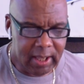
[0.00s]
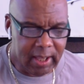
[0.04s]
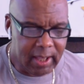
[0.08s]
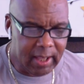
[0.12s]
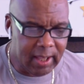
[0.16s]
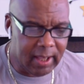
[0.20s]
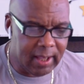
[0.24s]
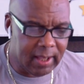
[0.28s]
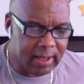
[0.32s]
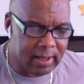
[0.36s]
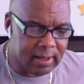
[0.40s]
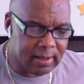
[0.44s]

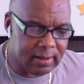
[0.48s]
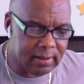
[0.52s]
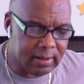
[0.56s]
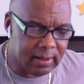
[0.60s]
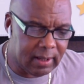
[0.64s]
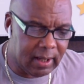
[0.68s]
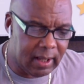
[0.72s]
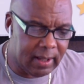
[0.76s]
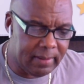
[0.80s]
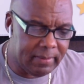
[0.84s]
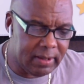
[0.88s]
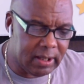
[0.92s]

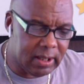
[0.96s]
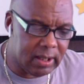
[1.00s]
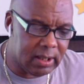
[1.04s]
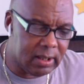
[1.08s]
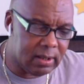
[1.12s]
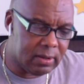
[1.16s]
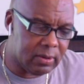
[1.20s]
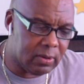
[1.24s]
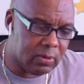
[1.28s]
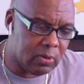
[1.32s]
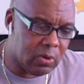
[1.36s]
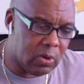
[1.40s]
And, I
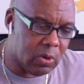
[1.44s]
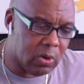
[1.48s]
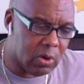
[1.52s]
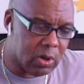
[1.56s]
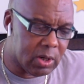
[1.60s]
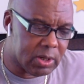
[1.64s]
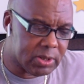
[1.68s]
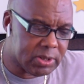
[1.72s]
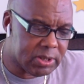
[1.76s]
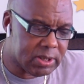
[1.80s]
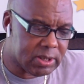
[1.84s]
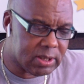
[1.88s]
mean, the
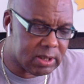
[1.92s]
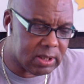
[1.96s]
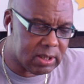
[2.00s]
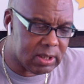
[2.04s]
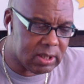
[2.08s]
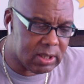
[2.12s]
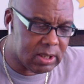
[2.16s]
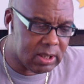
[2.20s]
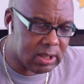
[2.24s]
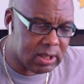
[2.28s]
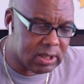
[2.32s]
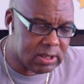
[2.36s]
horse
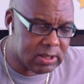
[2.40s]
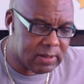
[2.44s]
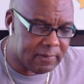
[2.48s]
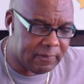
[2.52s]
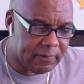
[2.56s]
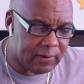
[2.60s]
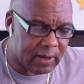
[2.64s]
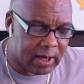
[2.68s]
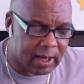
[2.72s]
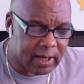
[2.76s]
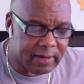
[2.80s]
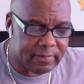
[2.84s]
is a
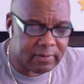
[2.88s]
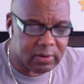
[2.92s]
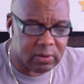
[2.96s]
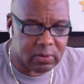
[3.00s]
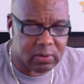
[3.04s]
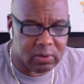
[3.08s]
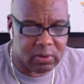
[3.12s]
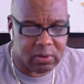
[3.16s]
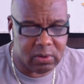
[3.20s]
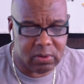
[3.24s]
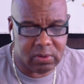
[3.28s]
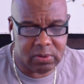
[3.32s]

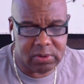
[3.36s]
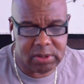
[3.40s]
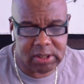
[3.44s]
five-year-old.